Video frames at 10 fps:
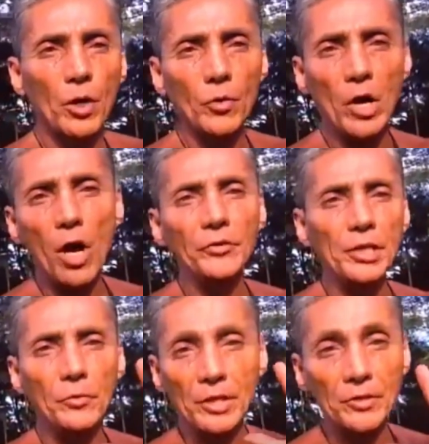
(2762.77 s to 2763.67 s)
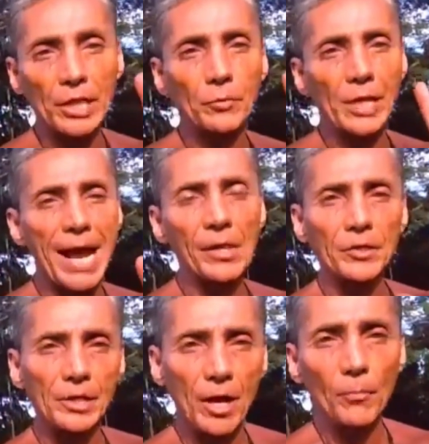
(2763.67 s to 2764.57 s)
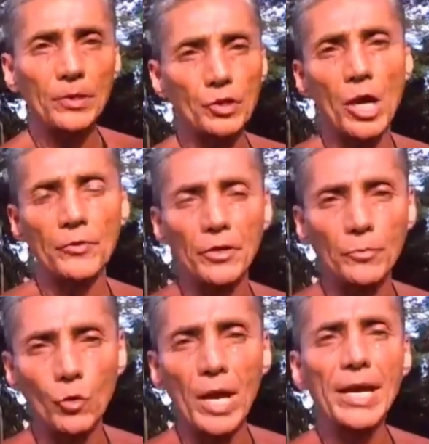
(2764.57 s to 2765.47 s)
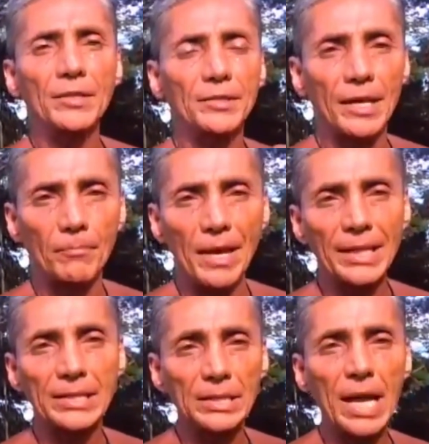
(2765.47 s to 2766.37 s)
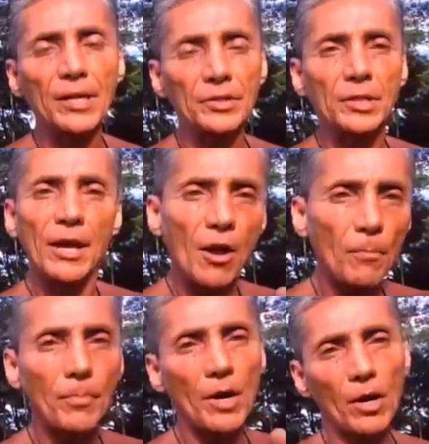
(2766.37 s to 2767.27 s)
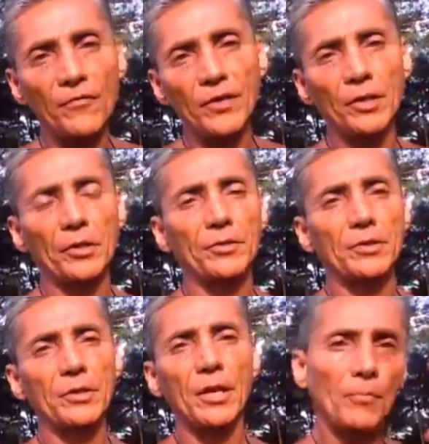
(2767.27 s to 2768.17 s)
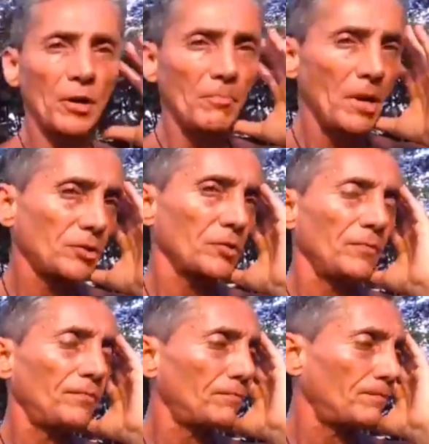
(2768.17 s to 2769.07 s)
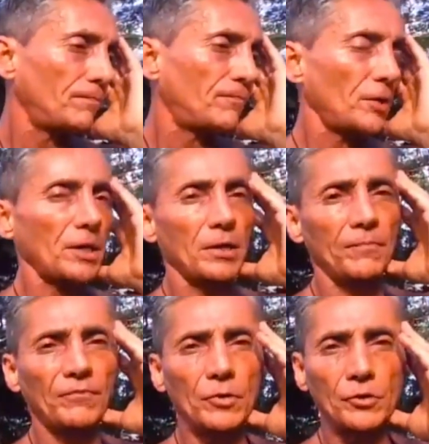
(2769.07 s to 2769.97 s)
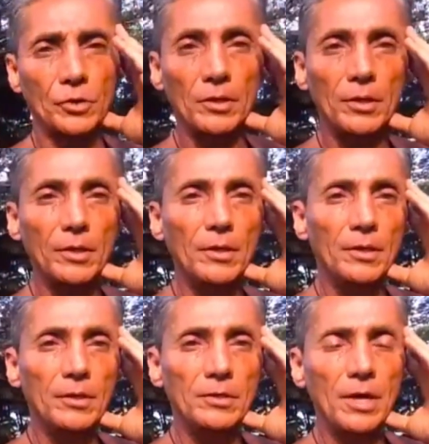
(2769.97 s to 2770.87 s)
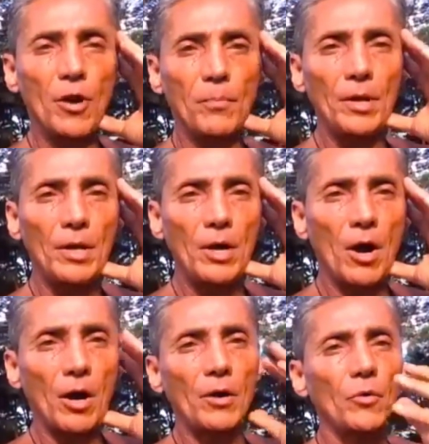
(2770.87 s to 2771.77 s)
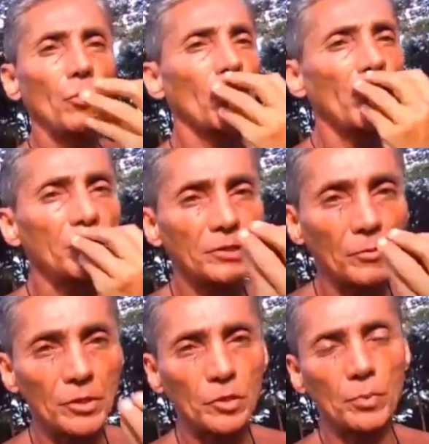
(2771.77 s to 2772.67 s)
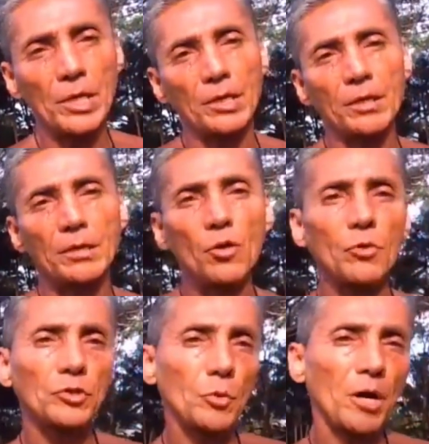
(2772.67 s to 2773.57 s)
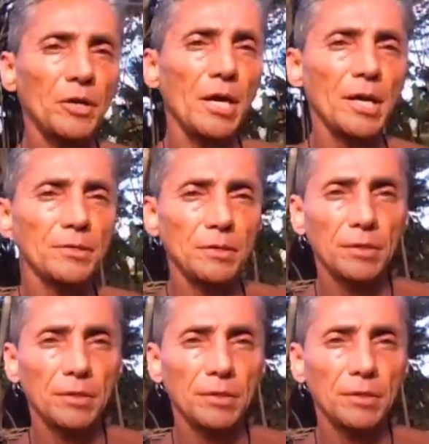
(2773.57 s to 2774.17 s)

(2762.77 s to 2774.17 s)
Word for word: we all need to rethink reality and help each other in ways that make sense to help our feelings, to help our mental freaking confusion, to help our words that we speak. No more swearing, guys.